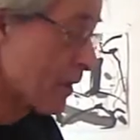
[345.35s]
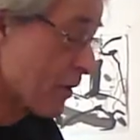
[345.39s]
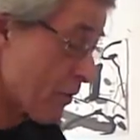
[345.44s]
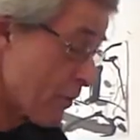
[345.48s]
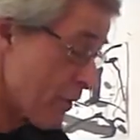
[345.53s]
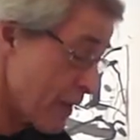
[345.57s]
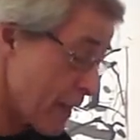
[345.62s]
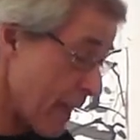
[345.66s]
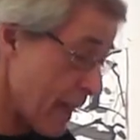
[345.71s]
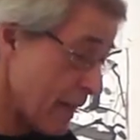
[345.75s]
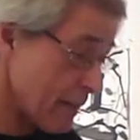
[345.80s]

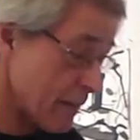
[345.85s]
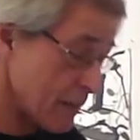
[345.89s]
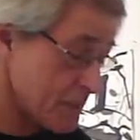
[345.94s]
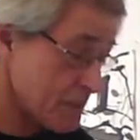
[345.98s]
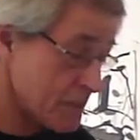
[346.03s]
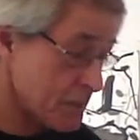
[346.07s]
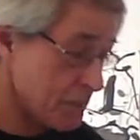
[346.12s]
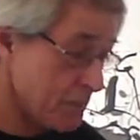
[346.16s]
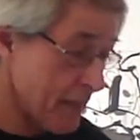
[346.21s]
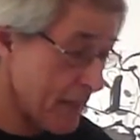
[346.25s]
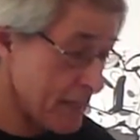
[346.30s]
They
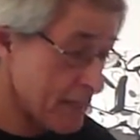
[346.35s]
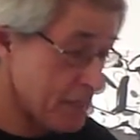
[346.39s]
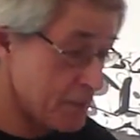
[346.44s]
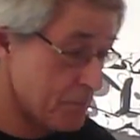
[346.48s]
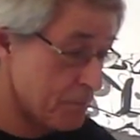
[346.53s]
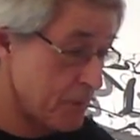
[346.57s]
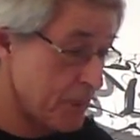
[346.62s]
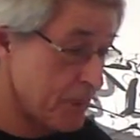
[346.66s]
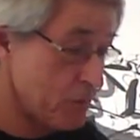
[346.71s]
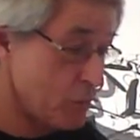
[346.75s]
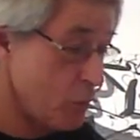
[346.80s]
create a
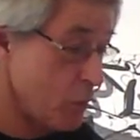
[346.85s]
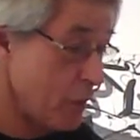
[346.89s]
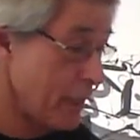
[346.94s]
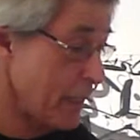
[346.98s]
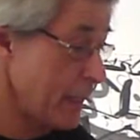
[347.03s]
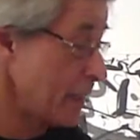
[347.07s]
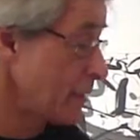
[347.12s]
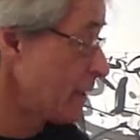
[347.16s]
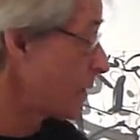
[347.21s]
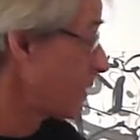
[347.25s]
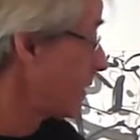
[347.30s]
space
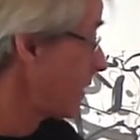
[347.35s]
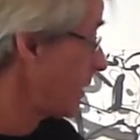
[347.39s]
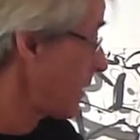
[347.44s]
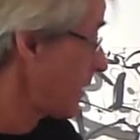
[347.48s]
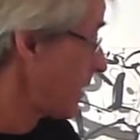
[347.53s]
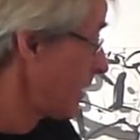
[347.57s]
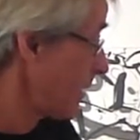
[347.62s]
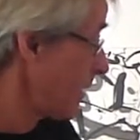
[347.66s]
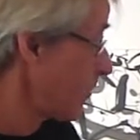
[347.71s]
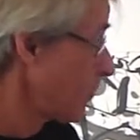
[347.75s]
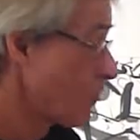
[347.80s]

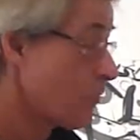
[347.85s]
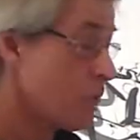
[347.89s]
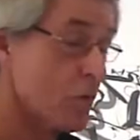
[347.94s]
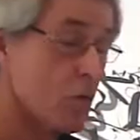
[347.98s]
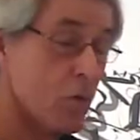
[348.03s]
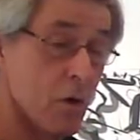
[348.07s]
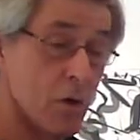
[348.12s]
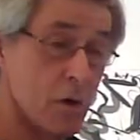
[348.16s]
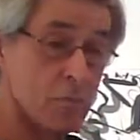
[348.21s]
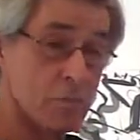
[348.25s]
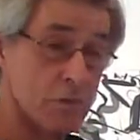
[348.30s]
between
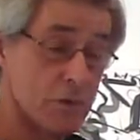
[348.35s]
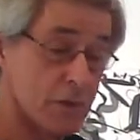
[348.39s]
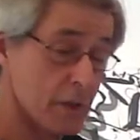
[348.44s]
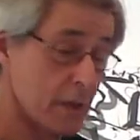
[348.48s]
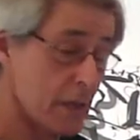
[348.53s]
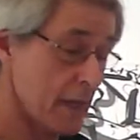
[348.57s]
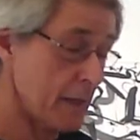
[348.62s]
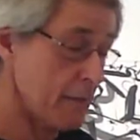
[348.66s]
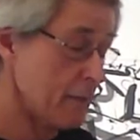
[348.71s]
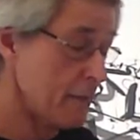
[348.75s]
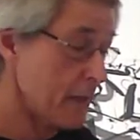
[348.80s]

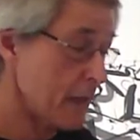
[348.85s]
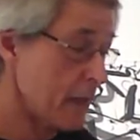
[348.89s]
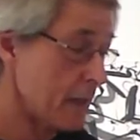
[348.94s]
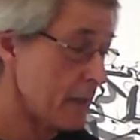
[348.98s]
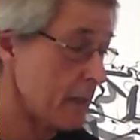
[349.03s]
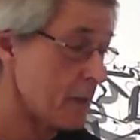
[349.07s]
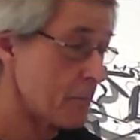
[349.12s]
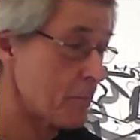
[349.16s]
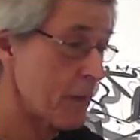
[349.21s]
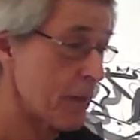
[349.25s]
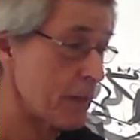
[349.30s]
forms,
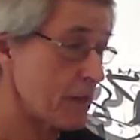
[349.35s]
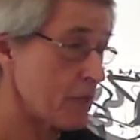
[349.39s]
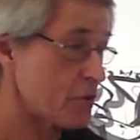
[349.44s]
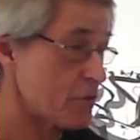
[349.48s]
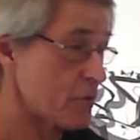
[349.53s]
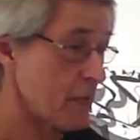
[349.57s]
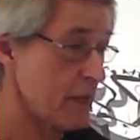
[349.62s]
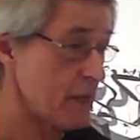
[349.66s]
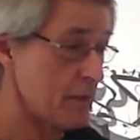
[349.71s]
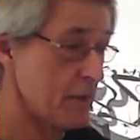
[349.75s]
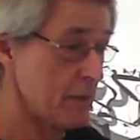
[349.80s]
and they
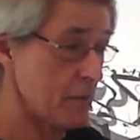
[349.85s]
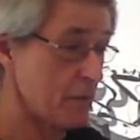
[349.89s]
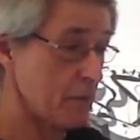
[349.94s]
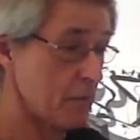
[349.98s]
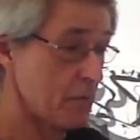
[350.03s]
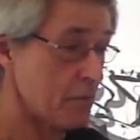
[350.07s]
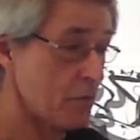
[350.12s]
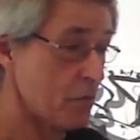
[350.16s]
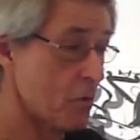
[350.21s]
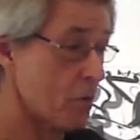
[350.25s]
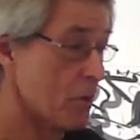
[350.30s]
penetrate
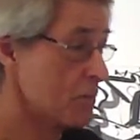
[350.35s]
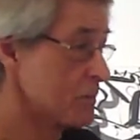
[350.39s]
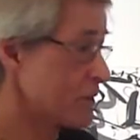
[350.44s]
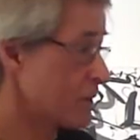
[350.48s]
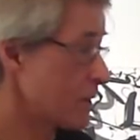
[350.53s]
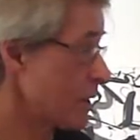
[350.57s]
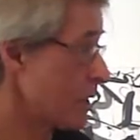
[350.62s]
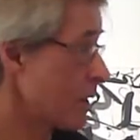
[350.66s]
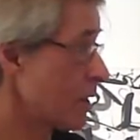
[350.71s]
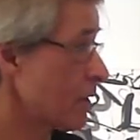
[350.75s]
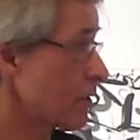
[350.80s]
the
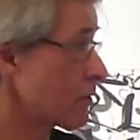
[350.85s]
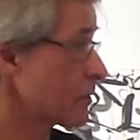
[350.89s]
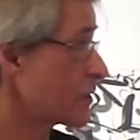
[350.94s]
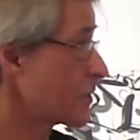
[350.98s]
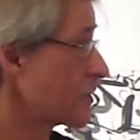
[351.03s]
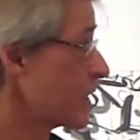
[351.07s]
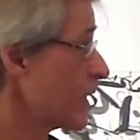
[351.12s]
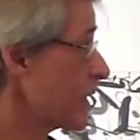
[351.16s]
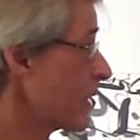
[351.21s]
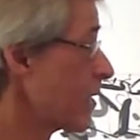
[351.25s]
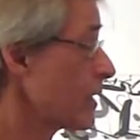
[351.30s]
forms.
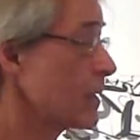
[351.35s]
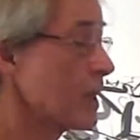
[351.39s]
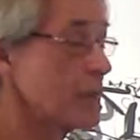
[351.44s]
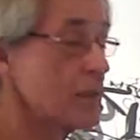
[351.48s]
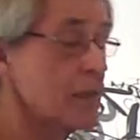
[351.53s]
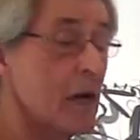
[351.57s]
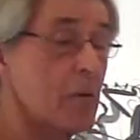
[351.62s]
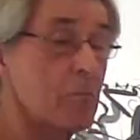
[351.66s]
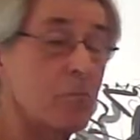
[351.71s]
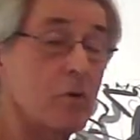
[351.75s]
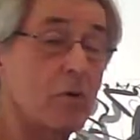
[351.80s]
You can see
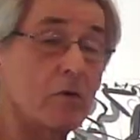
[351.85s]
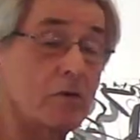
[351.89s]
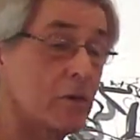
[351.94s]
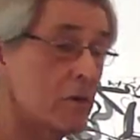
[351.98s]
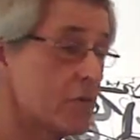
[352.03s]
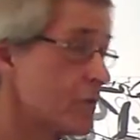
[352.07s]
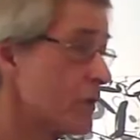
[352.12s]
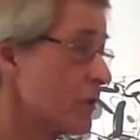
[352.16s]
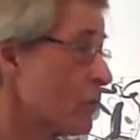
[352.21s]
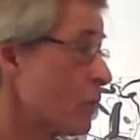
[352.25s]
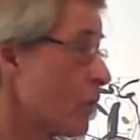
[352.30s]
in a
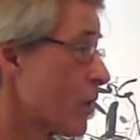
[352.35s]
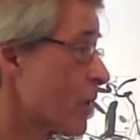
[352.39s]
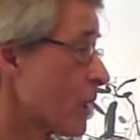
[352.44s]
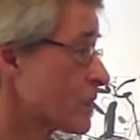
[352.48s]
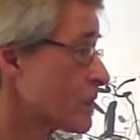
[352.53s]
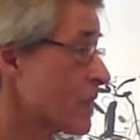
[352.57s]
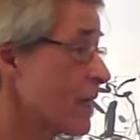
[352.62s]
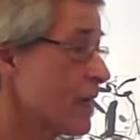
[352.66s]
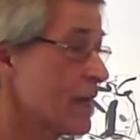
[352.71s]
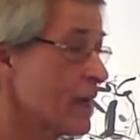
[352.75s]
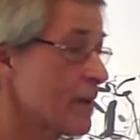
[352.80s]
number of
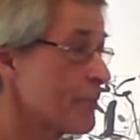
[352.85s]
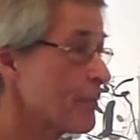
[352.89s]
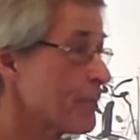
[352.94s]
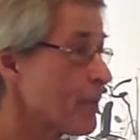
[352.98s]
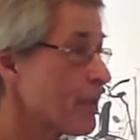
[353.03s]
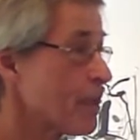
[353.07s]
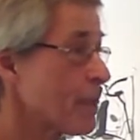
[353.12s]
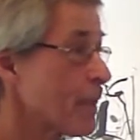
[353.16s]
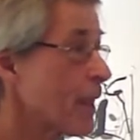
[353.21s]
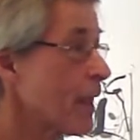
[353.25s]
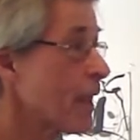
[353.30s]
different works.
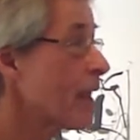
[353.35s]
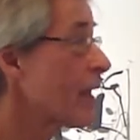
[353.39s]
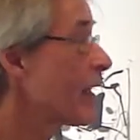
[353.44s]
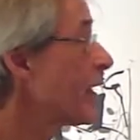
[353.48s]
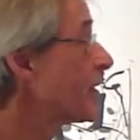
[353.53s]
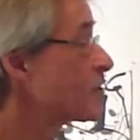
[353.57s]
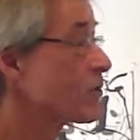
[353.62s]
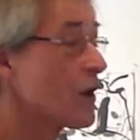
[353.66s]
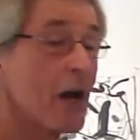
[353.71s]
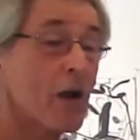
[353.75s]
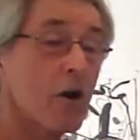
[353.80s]

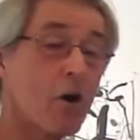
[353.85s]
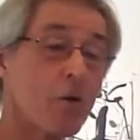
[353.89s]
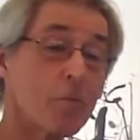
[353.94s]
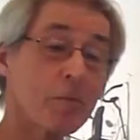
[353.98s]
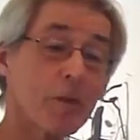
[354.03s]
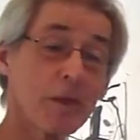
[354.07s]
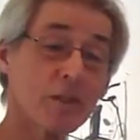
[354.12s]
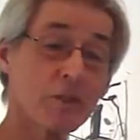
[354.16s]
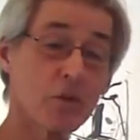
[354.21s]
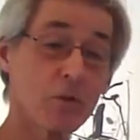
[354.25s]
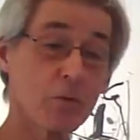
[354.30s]
So I
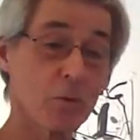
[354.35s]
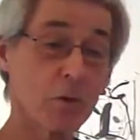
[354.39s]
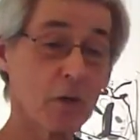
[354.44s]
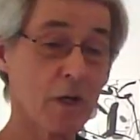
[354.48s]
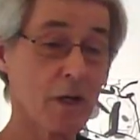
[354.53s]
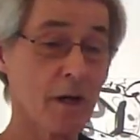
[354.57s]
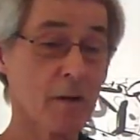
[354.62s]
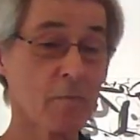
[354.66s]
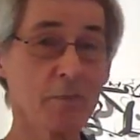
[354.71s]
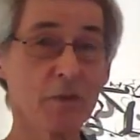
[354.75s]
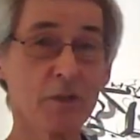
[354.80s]
hope that
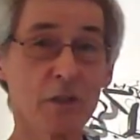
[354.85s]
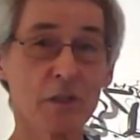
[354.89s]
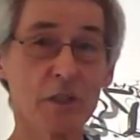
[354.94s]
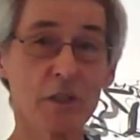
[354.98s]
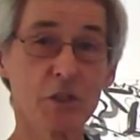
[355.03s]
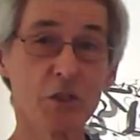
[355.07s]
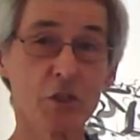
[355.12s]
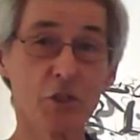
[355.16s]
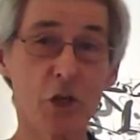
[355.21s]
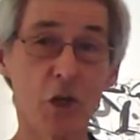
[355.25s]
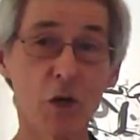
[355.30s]
you will come
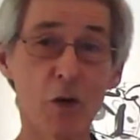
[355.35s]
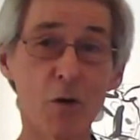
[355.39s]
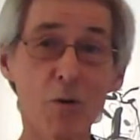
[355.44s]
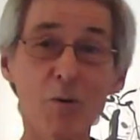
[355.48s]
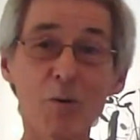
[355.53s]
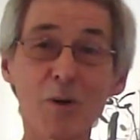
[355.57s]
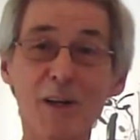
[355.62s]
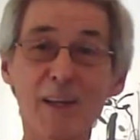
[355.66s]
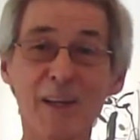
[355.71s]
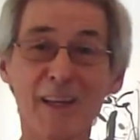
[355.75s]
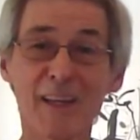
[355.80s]
to this
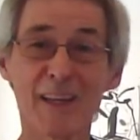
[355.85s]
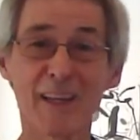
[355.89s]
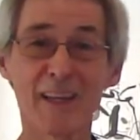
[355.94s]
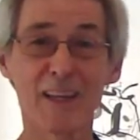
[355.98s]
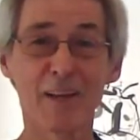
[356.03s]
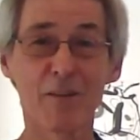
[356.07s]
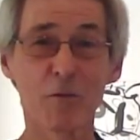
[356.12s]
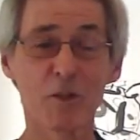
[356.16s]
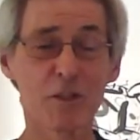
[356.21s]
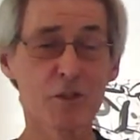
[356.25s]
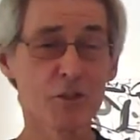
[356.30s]
show.
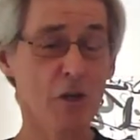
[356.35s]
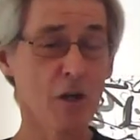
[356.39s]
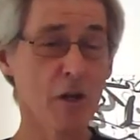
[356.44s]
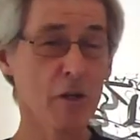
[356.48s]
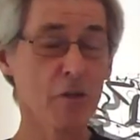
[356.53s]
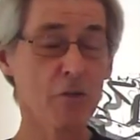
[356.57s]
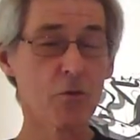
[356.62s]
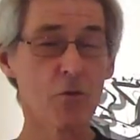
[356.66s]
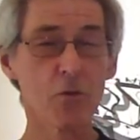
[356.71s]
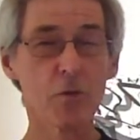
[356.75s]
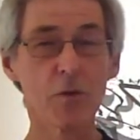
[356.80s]
It
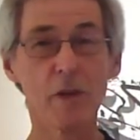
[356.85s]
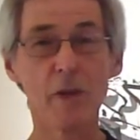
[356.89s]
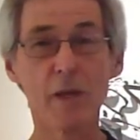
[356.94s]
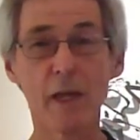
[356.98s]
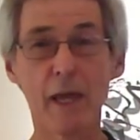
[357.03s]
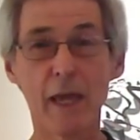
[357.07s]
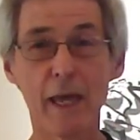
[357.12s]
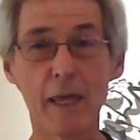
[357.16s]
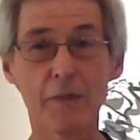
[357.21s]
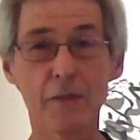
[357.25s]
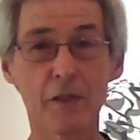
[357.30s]
is on
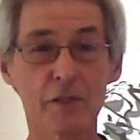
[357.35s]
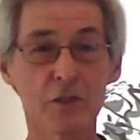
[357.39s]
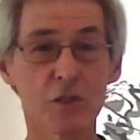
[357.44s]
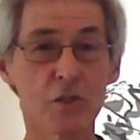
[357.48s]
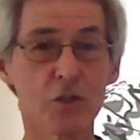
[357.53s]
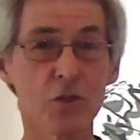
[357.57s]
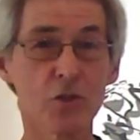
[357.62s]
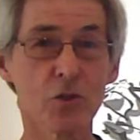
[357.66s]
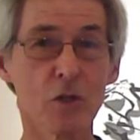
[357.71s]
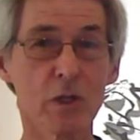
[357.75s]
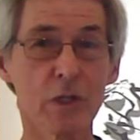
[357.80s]
through the
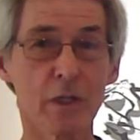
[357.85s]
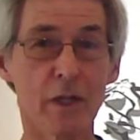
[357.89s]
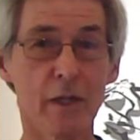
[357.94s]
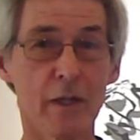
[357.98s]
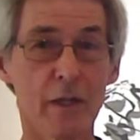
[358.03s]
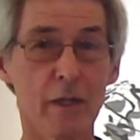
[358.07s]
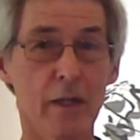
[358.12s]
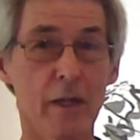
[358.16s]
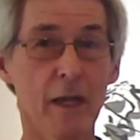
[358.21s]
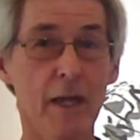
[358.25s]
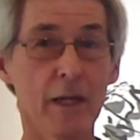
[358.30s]
8th. It's a
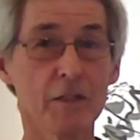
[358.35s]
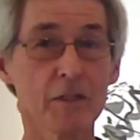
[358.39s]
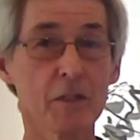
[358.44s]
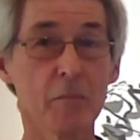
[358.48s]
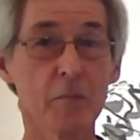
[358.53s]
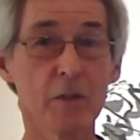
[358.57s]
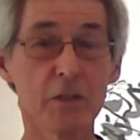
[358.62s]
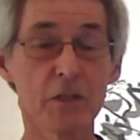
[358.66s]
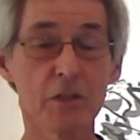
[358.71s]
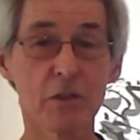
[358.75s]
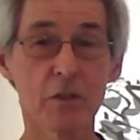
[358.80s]
short
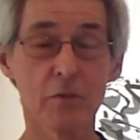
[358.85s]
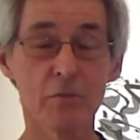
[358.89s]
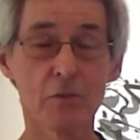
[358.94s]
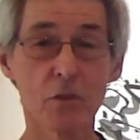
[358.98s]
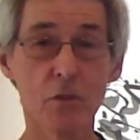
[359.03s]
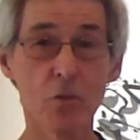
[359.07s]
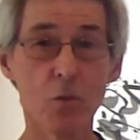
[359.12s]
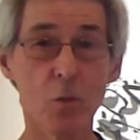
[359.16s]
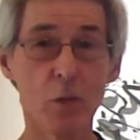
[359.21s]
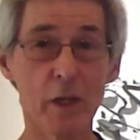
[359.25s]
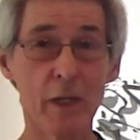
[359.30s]

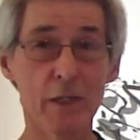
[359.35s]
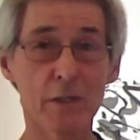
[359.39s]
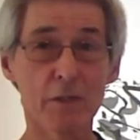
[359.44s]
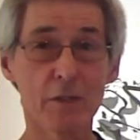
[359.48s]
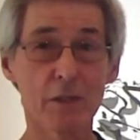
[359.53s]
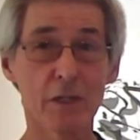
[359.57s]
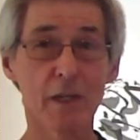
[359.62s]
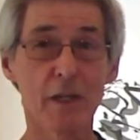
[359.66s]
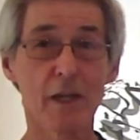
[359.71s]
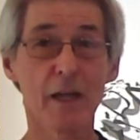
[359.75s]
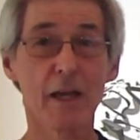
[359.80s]
exhibition of 2
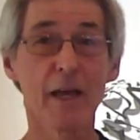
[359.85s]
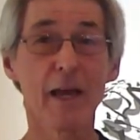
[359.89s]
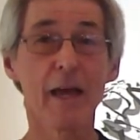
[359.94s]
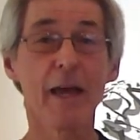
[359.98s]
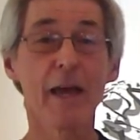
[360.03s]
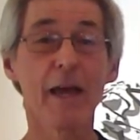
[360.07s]
weeks,